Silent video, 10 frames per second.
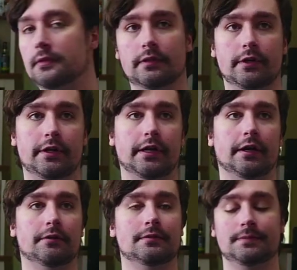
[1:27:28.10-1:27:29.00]
There you go.
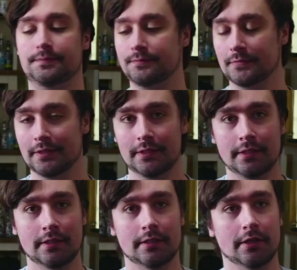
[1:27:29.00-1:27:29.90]

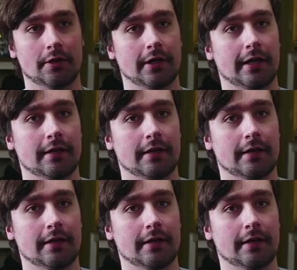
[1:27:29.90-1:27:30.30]
Okay.